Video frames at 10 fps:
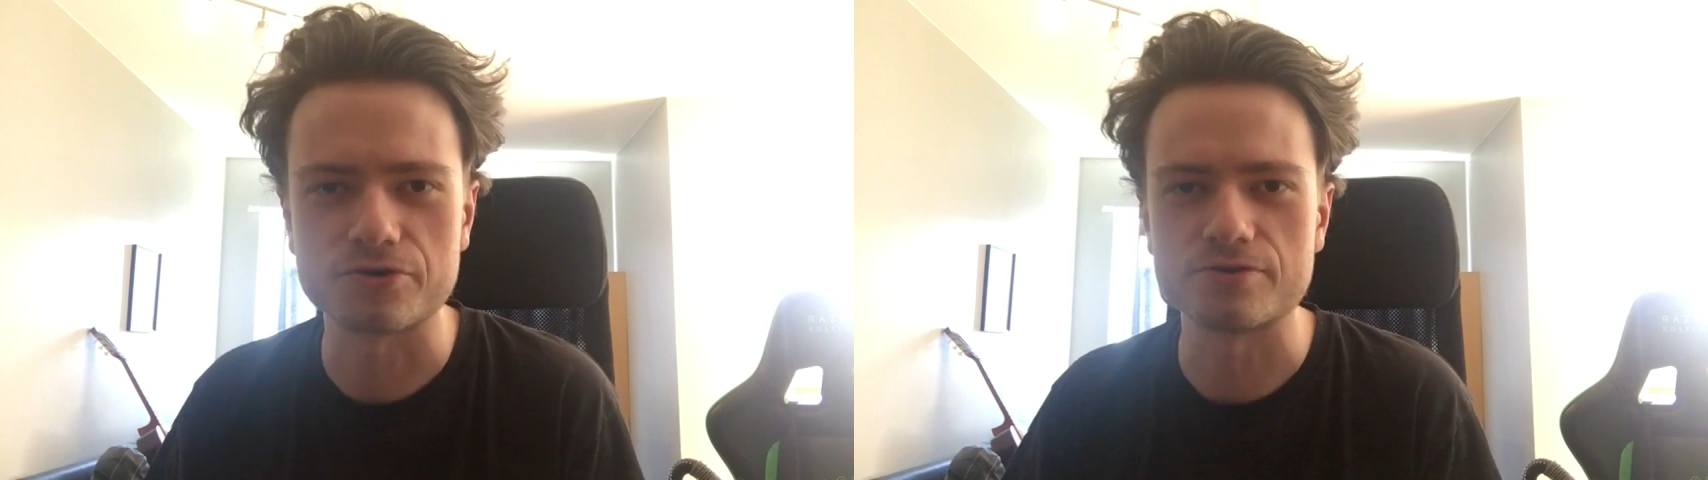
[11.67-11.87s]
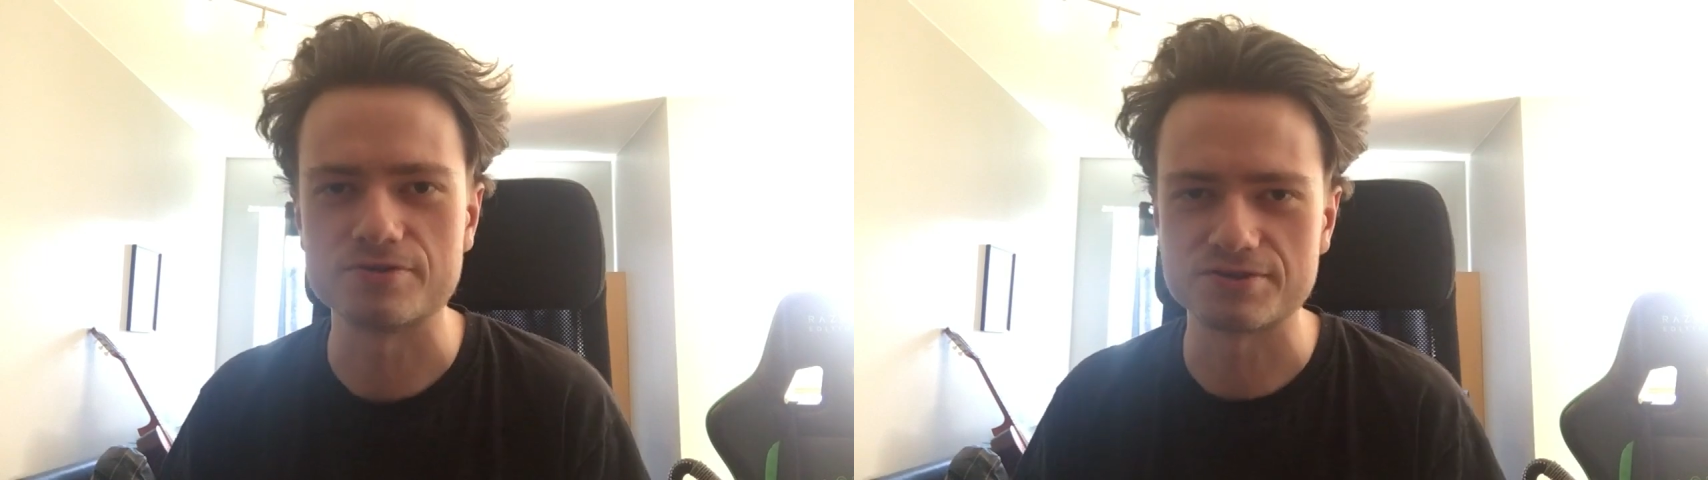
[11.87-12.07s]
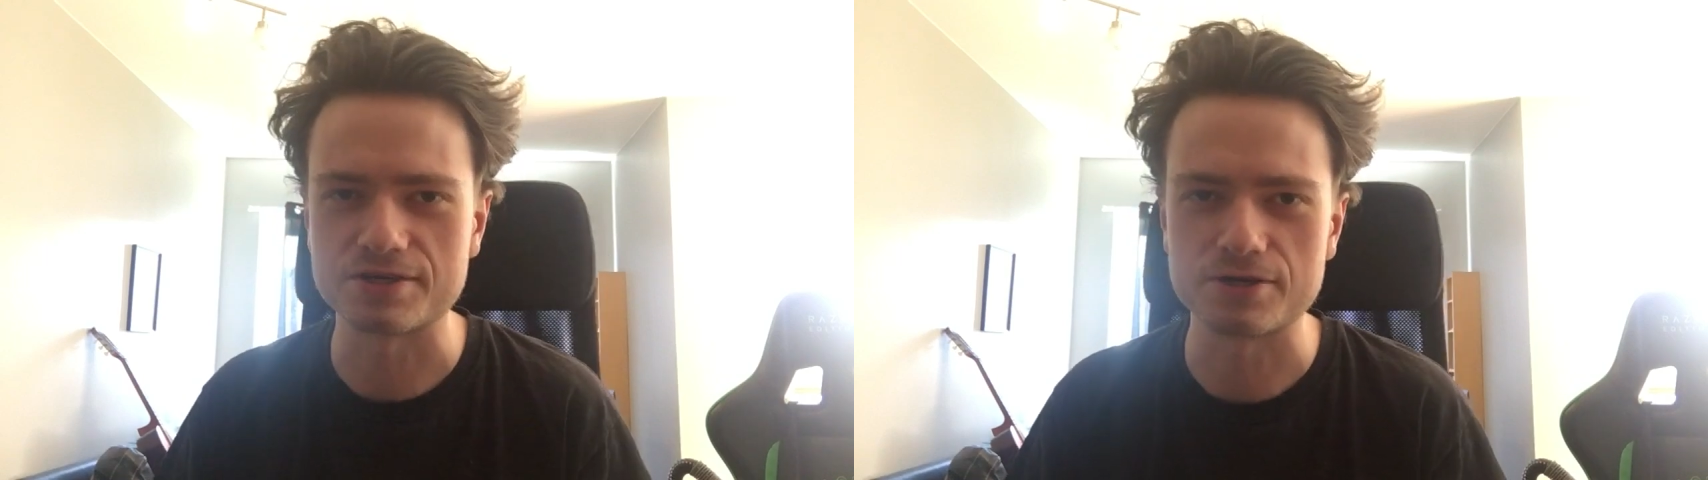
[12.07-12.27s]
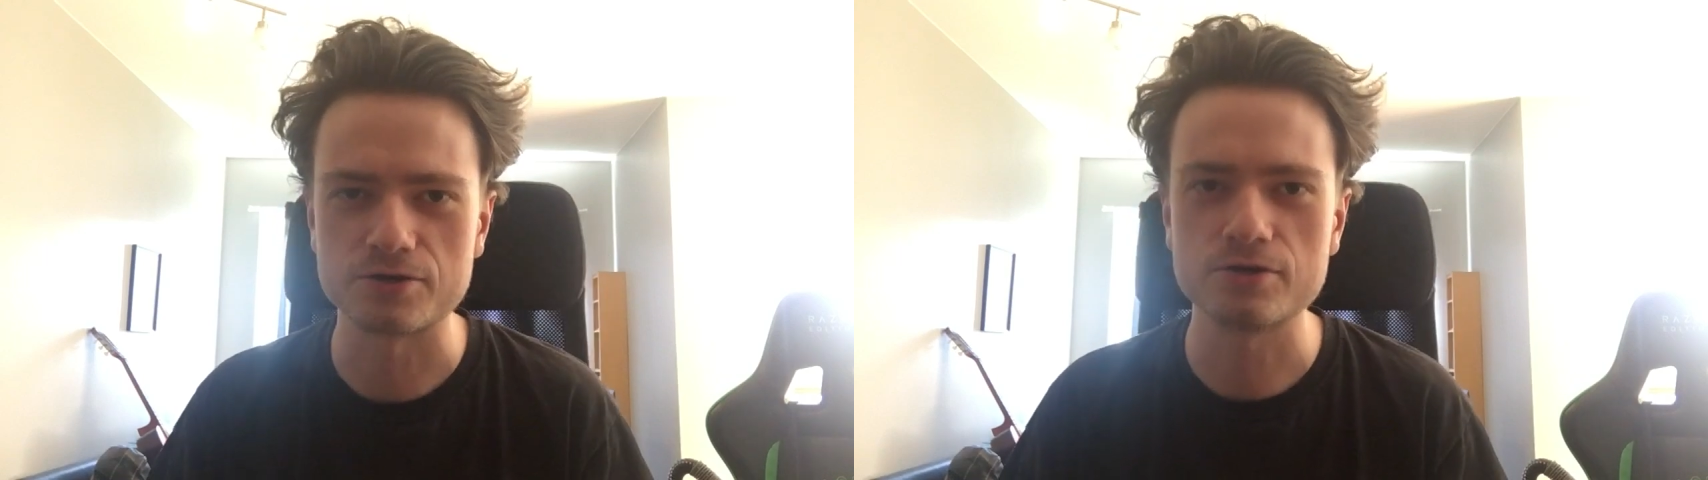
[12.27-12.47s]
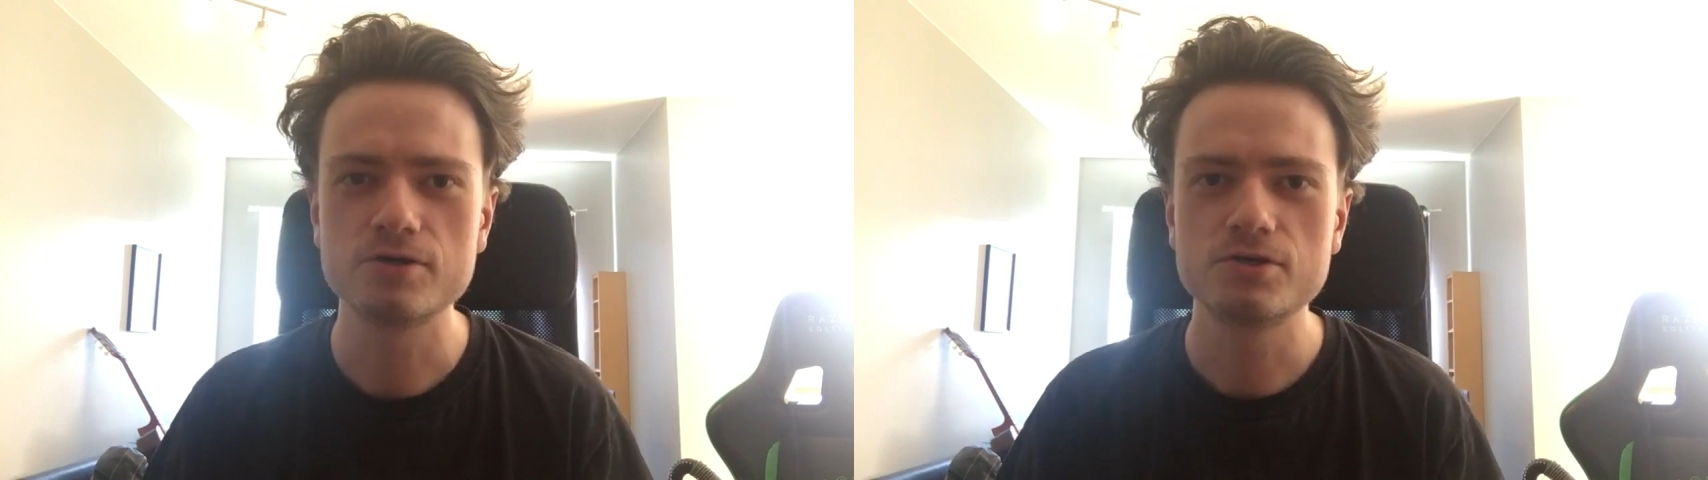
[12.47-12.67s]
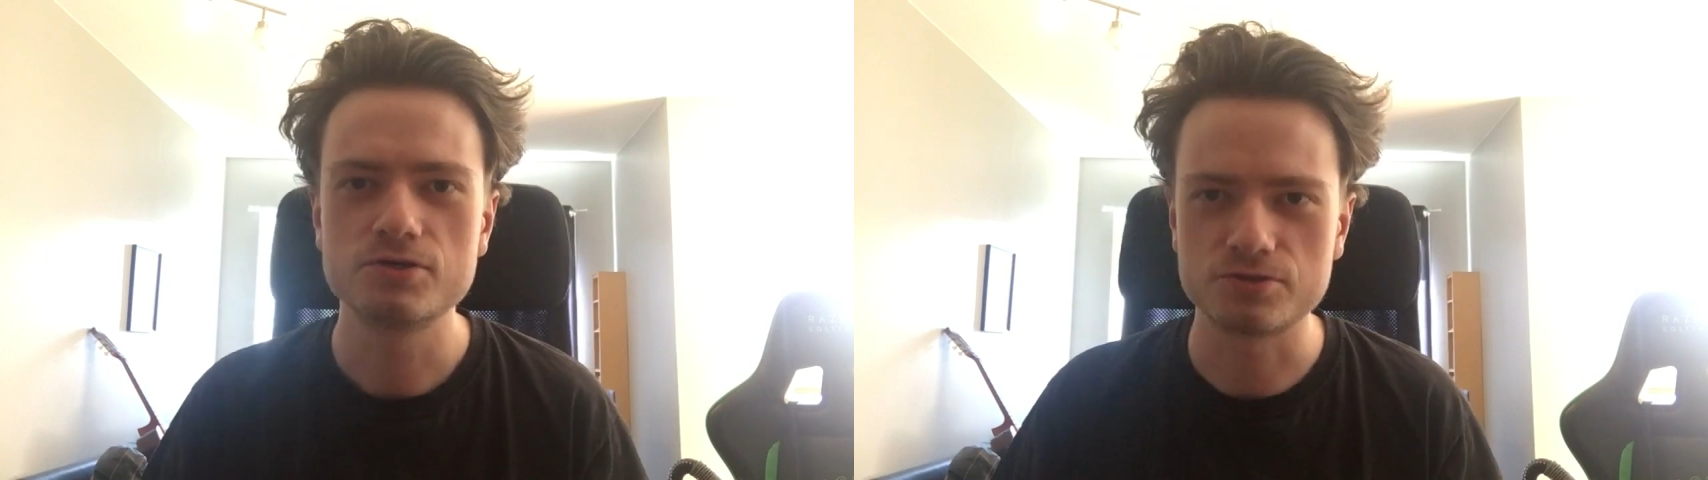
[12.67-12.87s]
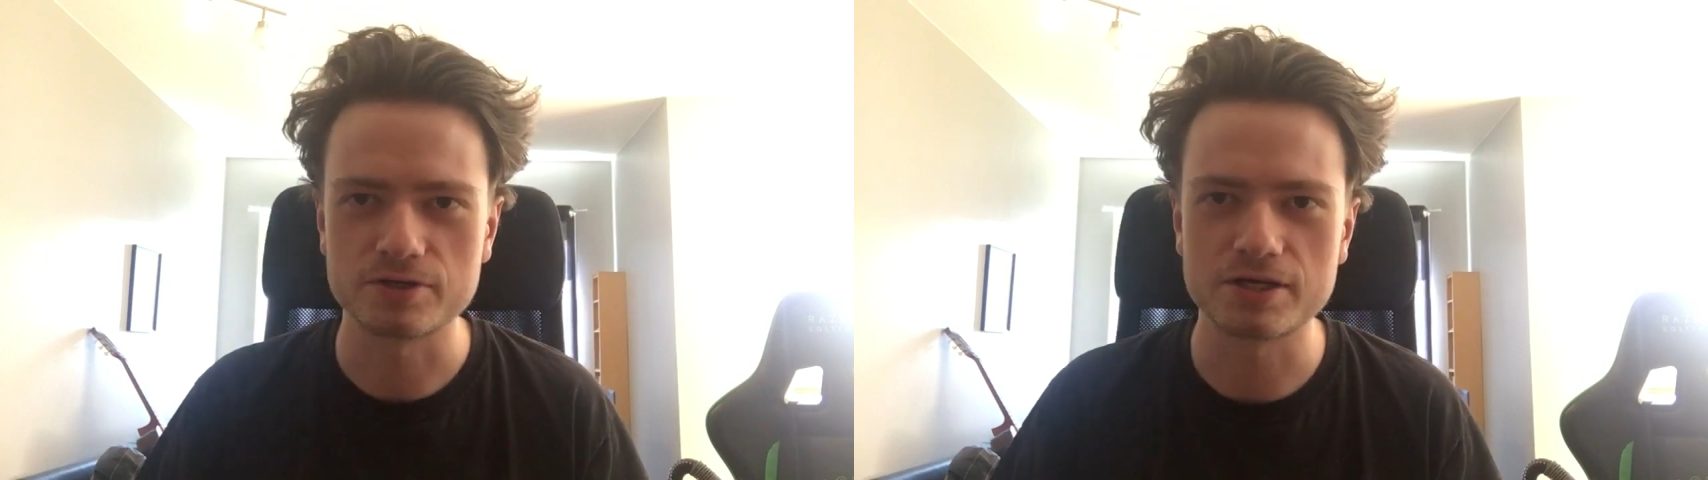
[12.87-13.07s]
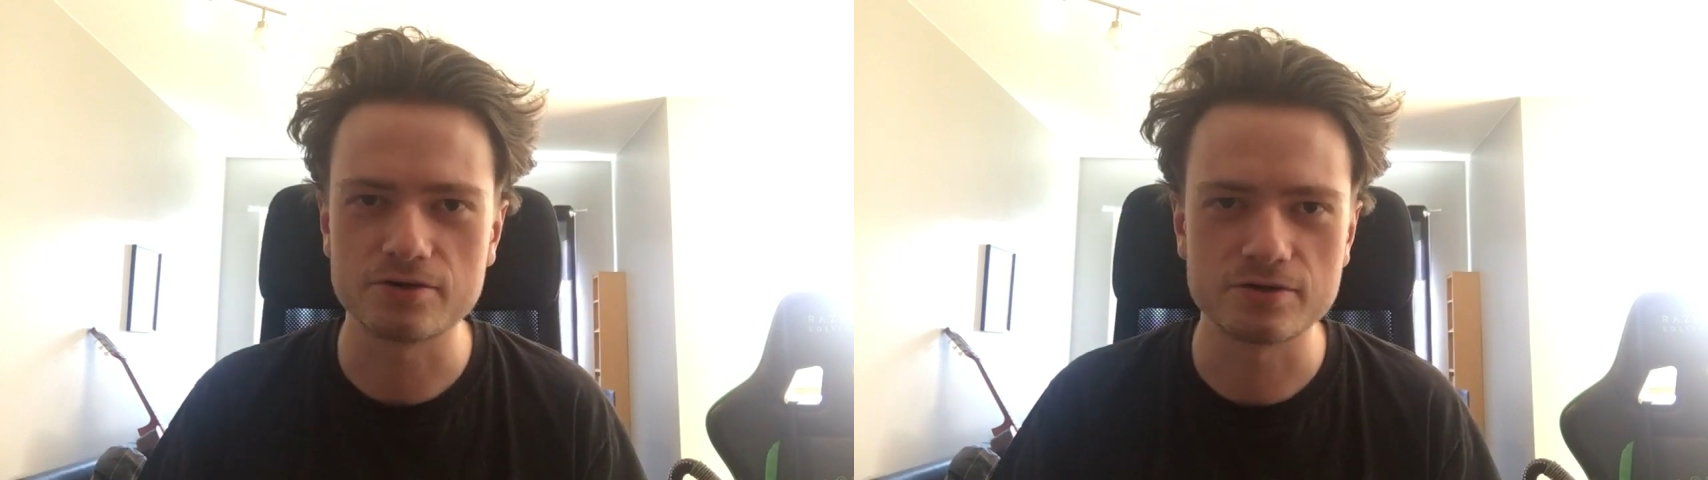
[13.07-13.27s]
of this year, so
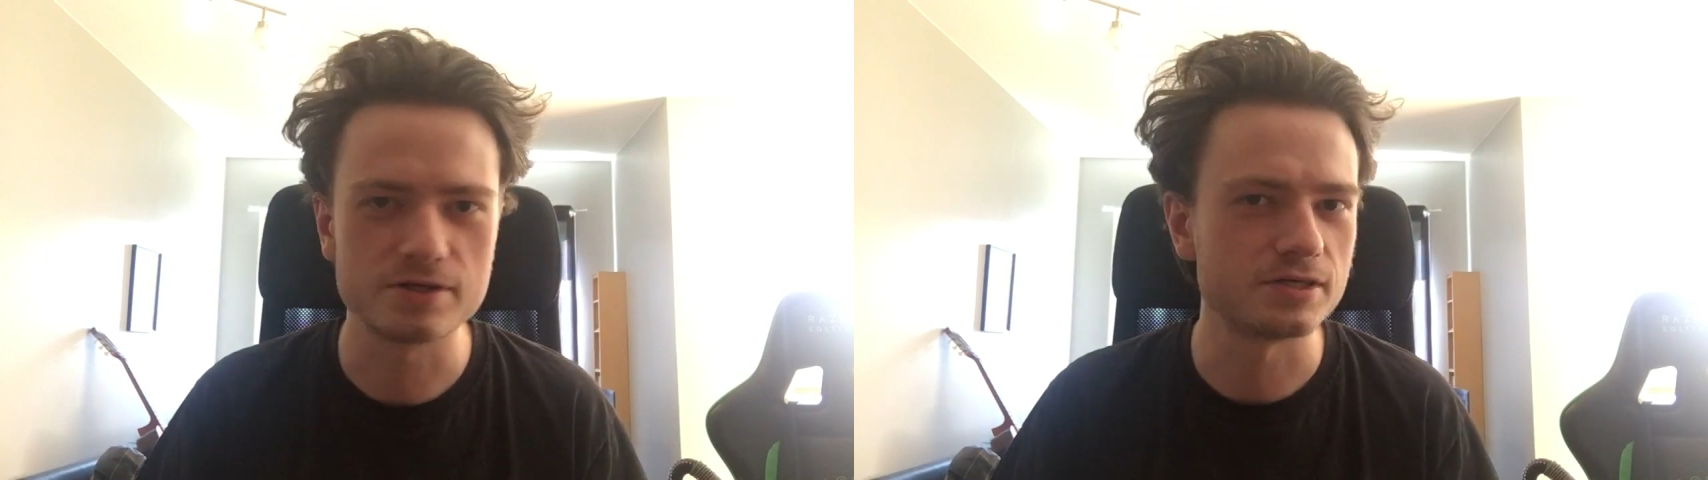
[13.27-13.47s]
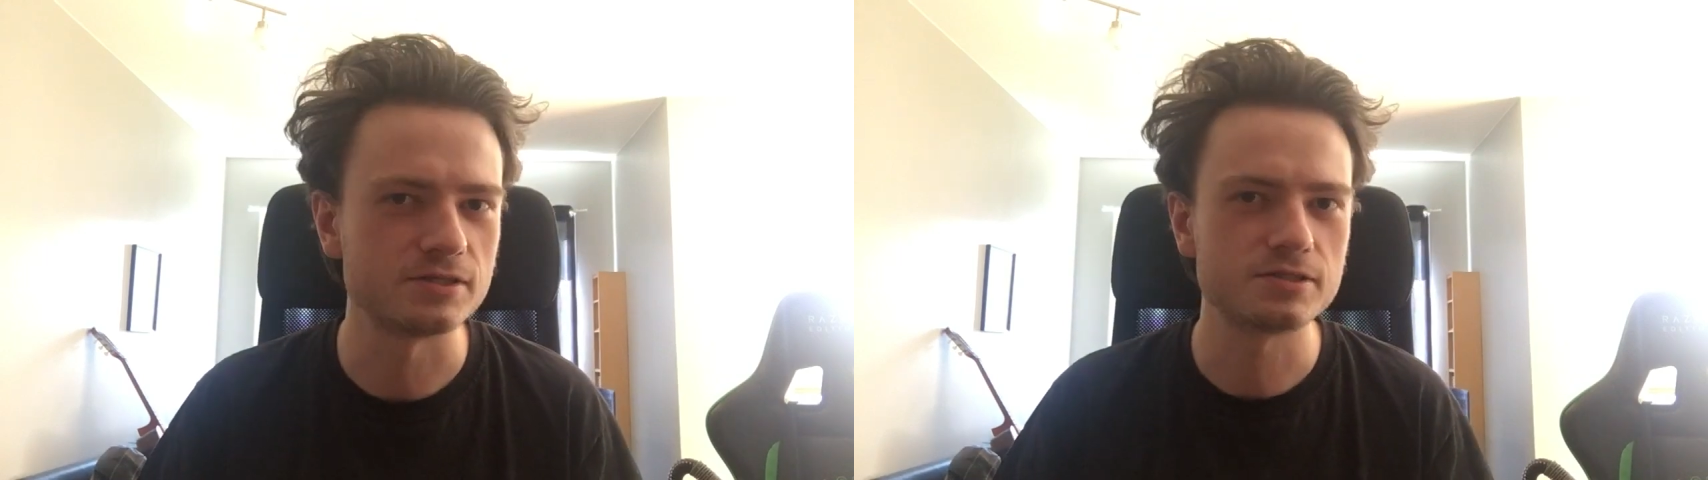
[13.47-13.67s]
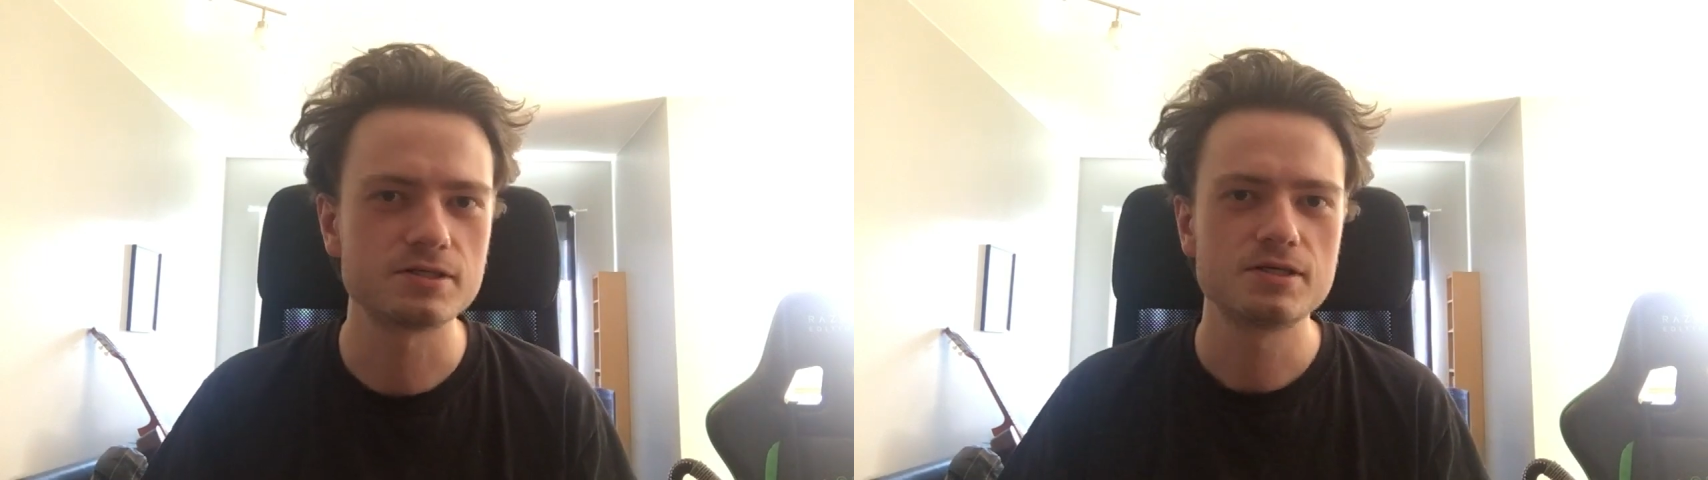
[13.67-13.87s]
here it is.